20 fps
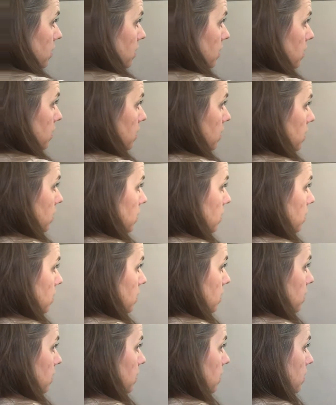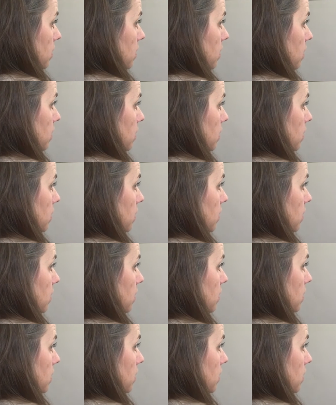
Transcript: [no speech]